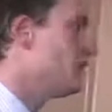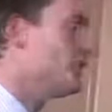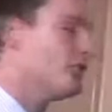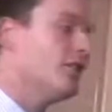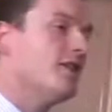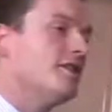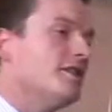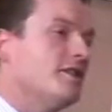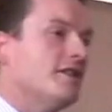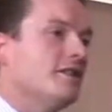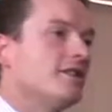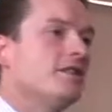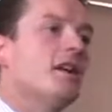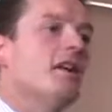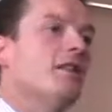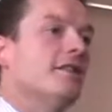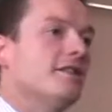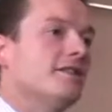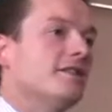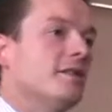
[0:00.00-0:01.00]
stretched that
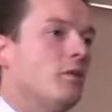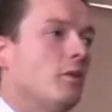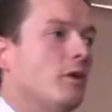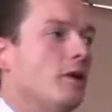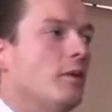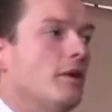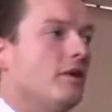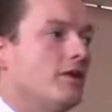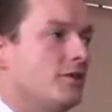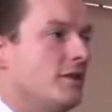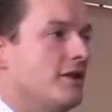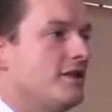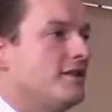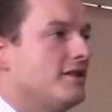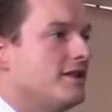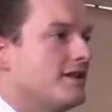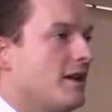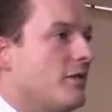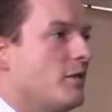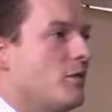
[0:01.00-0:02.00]
target and we want to
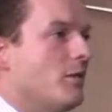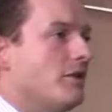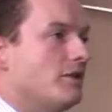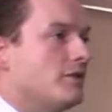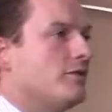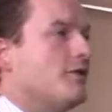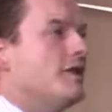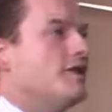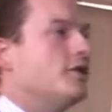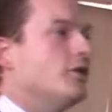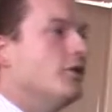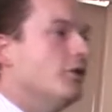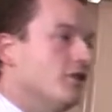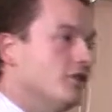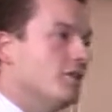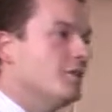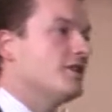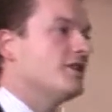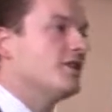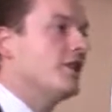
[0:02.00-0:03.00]
actually say we want to reach
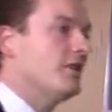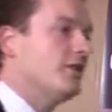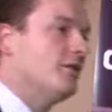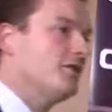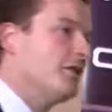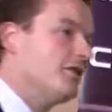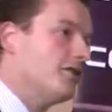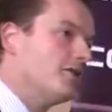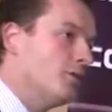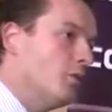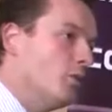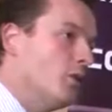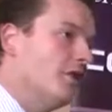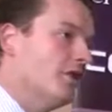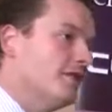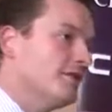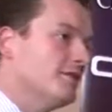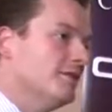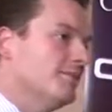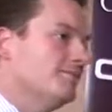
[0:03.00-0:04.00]
100% of Cheshire and
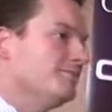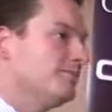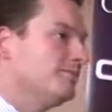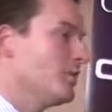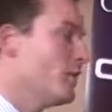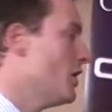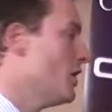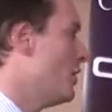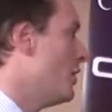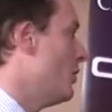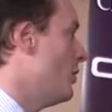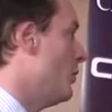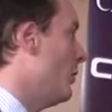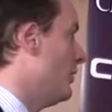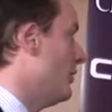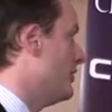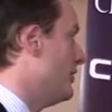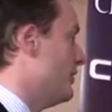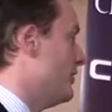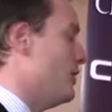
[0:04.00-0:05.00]
Warrington.
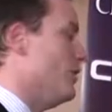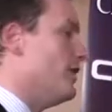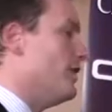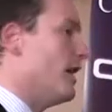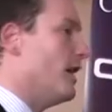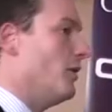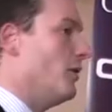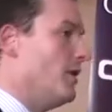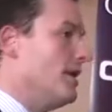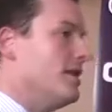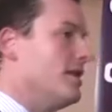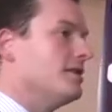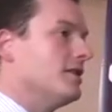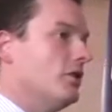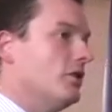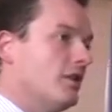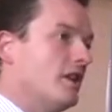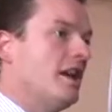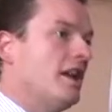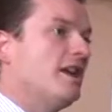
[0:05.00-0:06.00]
But to do that, we need to
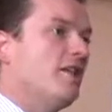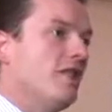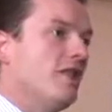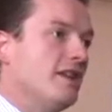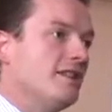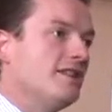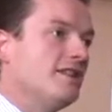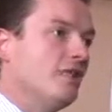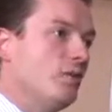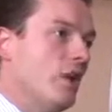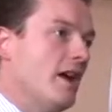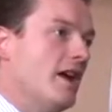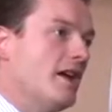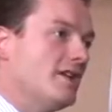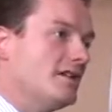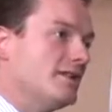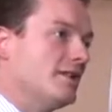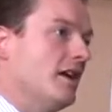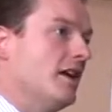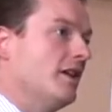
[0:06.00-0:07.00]
look at innovative
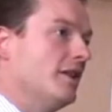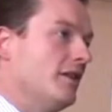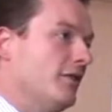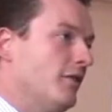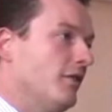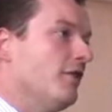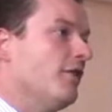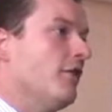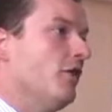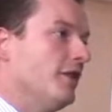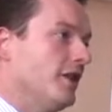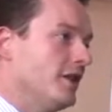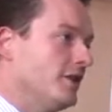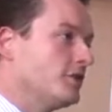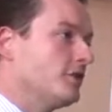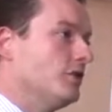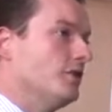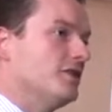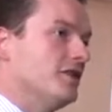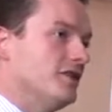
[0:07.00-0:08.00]
ways and different funding
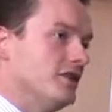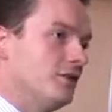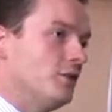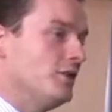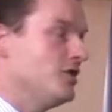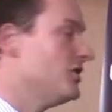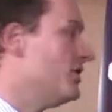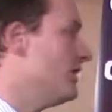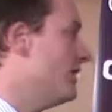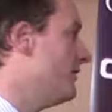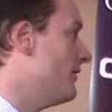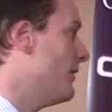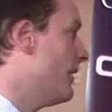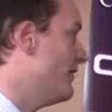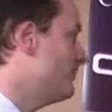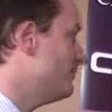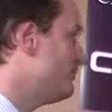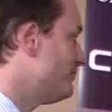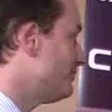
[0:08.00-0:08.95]
sources to achieve that.